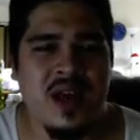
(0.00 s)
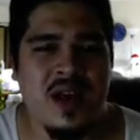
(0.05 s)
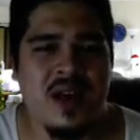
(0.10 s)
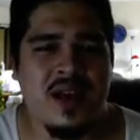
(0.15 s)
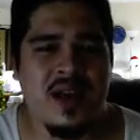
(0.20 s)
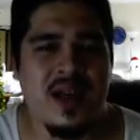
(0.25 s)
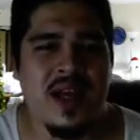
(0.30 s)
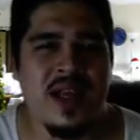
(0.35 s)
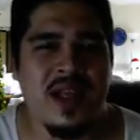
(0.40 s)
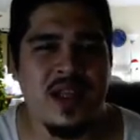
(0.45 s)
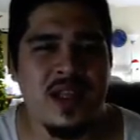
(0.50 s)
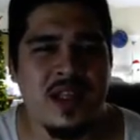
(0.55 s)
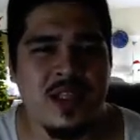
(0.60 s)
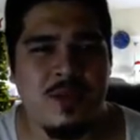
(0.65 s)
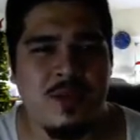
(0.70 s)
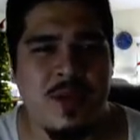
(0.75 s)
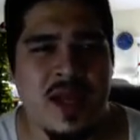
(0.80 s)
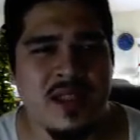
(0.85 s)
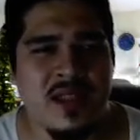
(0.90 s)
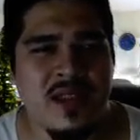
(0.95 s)
had
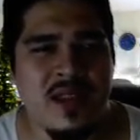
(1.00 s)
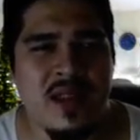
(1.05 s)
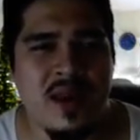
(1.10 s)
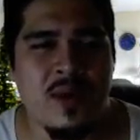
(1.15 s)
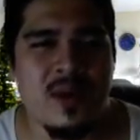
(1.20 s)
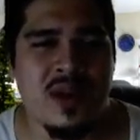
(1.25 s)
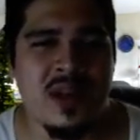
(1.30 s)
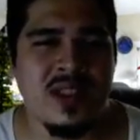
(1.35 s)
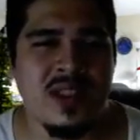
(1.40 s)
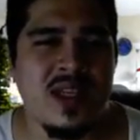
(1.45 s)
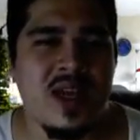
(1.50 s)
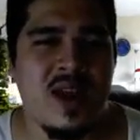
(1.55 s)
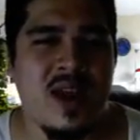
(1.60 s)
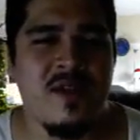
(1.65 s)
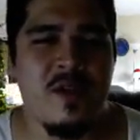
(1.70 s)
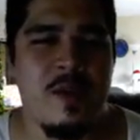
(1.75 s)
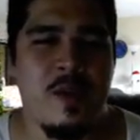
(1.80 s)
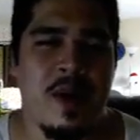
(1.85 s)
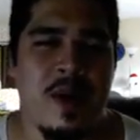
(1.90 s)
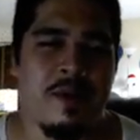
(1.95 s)
expected they were. That's kind of
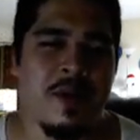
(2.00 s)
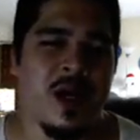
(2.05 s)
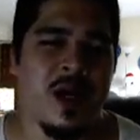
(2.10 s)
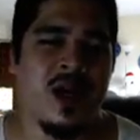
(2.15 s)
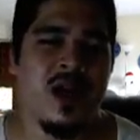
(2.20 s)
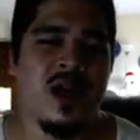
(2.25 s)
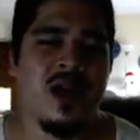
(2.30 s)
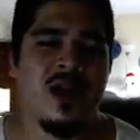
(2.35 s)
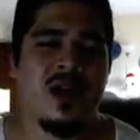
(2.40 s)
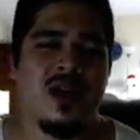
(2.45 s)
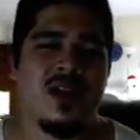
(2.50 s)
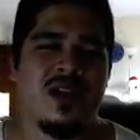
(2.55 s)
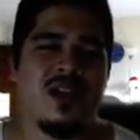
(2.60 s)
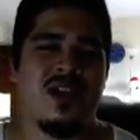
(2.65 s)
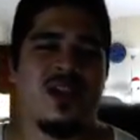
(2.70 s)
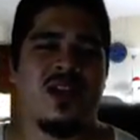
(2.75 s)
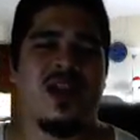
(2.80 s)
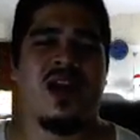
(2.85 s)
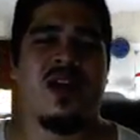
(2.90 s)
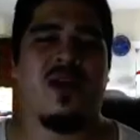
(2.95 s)
a bummer. So
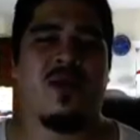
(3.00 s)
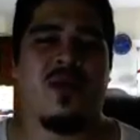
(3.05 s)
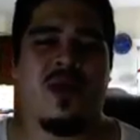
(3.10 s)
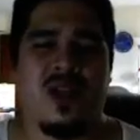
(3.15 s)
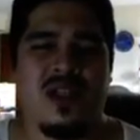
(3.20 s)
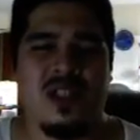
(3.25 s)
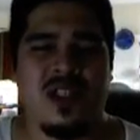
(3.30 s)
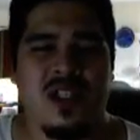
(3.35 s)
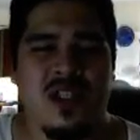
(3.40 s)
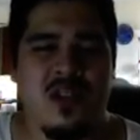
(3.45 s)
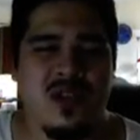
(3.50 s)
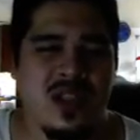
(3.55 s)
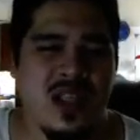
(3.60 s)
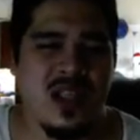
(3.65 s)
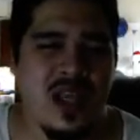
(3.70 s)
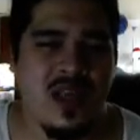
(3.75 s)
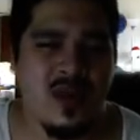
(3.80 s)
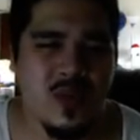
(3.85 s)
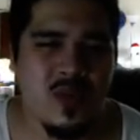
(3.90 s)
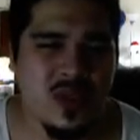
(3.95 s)
you kind of want to choose
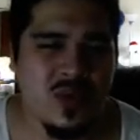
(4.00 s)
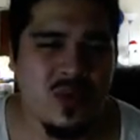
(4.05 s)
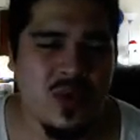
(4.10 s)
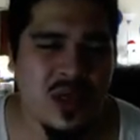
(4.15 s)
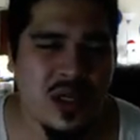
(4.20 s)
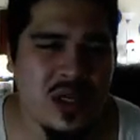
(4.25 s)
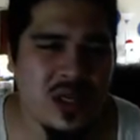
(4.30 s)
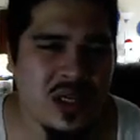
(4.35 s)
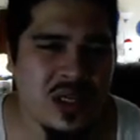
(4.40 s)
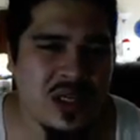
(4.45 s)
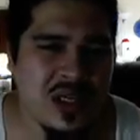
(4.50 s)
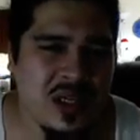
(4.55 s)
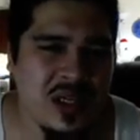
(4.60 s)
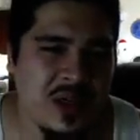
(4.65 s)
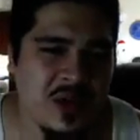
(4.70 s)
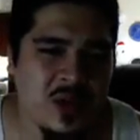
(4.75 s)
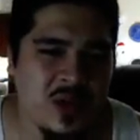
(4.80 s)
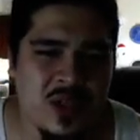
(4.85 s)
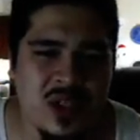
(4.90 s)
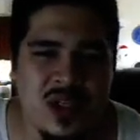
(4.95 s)
then which one you're going to
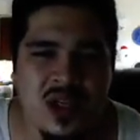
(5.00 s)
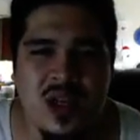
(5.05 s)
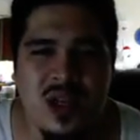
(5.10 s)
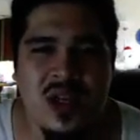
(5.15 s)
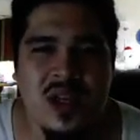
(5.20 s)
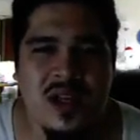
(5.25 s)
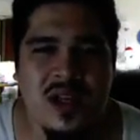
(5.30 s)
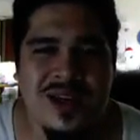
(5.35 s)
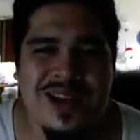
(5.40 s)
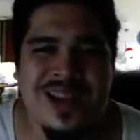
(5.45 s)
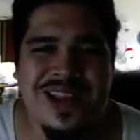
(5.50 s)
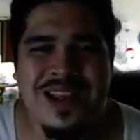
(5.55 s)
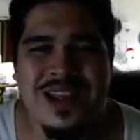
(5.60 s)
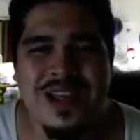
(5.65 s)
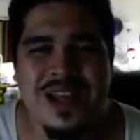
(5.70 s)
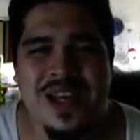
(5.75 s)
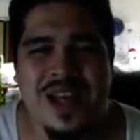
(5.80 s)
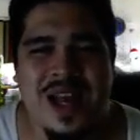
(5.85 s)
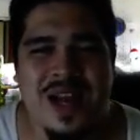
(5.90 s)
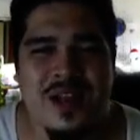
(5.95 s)
use. Now you can
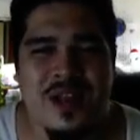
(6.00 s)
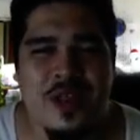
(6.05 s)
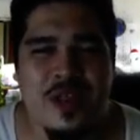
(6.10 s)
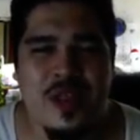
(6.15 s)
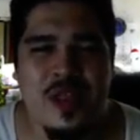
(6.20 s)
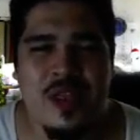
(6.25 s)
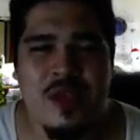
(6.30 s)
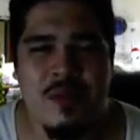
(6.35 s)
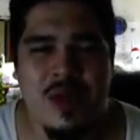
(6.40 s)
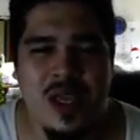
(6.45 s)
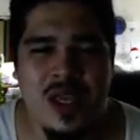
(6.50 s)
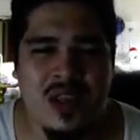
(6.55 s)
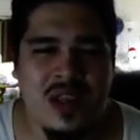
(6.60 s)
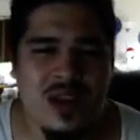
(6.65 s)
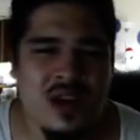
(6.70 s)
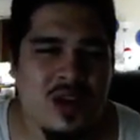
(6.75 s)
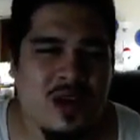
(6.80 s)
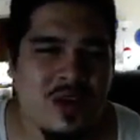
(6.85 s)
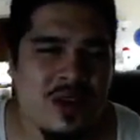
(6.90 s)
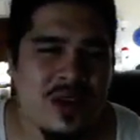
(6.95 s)
kind of theme it. You
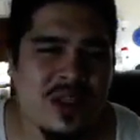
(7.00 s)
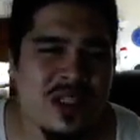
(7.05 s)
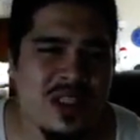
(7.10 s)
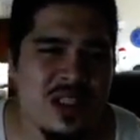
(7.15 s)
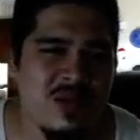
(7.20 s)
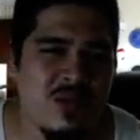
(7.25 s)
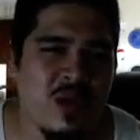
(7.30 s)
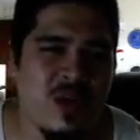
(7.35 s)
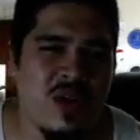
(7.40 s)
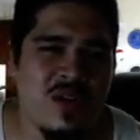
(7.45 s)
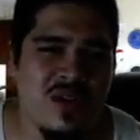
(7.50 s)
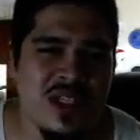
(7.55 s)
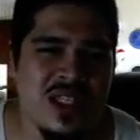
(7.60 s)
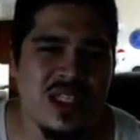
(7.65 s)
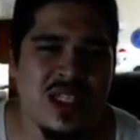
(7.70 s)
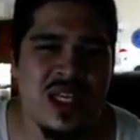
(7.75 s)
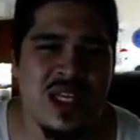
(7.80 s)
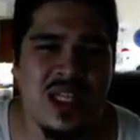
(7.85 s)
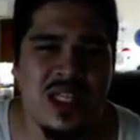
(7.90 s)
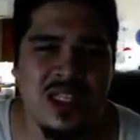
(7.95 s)
know, this is more of a
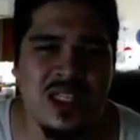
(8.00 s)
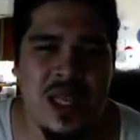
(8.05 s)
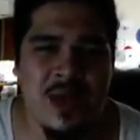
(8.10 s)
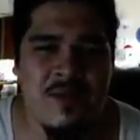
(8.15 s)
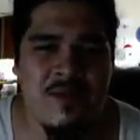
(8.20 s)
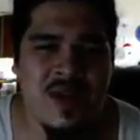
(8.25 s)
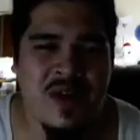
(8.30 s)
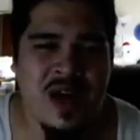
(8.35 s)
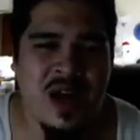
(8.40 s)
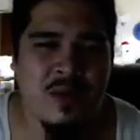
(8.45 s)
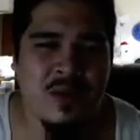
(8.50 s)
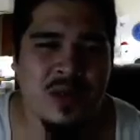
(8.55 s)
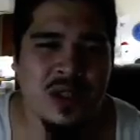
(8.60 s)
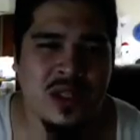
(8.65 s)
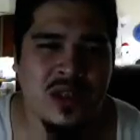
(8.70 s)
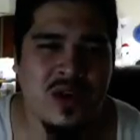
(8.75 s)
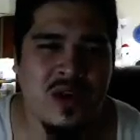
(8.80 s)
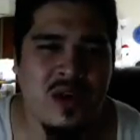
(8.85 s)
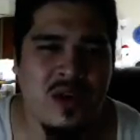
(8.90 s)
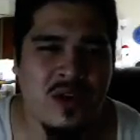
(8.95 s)
city type vibe with the
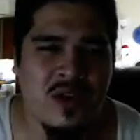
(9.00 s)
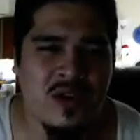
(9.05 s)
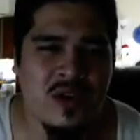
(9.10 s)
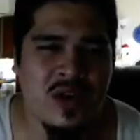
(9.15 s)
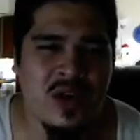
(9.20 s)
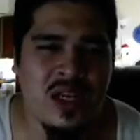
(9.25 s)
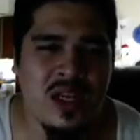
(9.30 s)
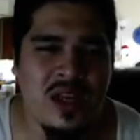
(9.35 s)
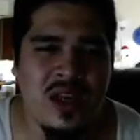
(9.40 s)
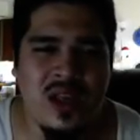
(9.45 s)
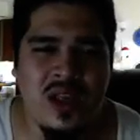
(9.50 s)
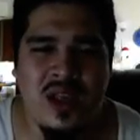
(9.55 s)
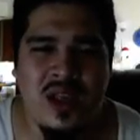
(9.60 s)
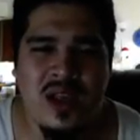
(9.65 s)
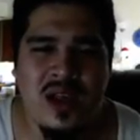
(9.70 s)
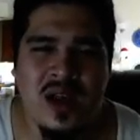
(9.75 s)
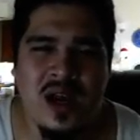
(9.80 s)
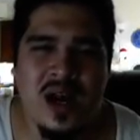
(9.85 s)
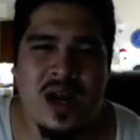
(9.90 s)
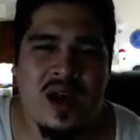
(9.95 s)
concrete.
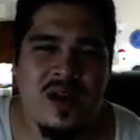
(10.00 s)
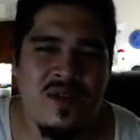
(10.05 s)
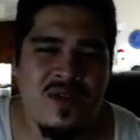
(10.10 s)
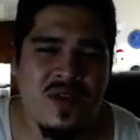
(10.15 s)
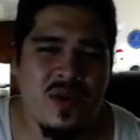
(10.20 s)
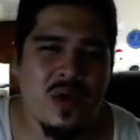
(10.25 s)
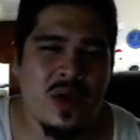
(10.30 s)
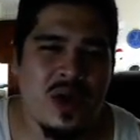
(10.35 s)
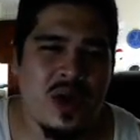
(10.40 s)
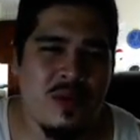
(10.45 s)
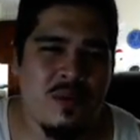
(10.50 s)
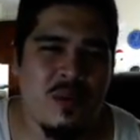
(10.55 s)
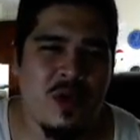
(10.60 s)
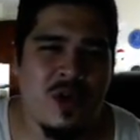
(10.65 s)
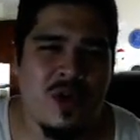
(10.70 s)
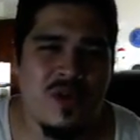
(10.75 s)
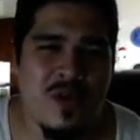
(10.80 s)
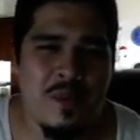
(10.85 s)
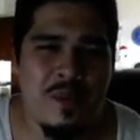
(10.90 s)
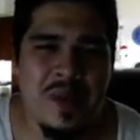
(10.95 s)
If you were in more
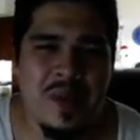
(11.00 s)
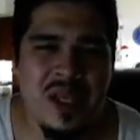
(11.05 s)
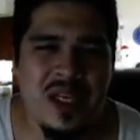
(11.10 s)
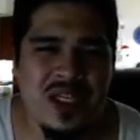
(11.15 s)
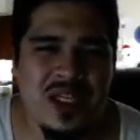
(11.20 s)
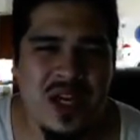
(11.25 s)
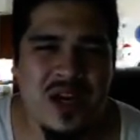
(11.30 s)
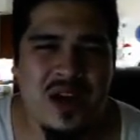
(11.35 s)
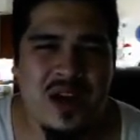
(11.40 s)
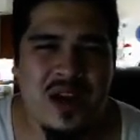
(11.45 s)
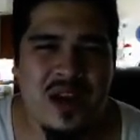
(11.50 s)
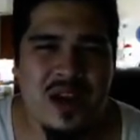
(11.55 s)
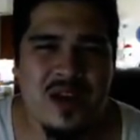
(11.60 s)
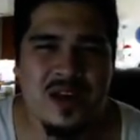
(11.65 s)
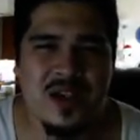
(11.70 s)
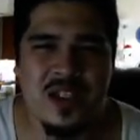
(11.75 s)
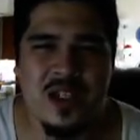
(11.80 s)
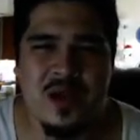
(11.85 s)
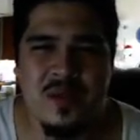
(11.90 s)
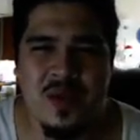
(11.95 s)
of a beach area or
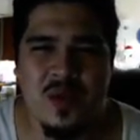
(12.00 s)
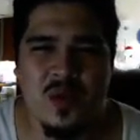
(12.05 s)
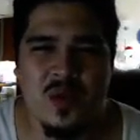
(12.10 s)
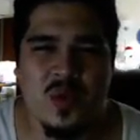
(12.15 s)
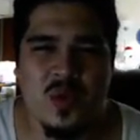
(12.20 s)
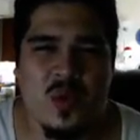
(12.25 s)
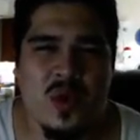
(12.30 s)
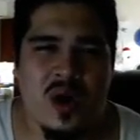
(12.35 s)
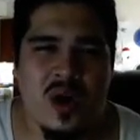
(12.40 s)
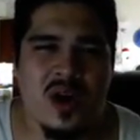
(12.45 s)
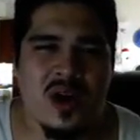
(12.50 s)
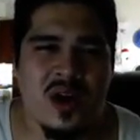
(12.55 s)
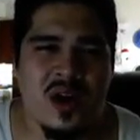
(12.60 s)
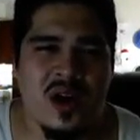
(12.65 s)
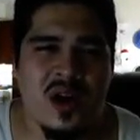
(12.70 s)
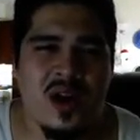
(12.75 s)
something with water,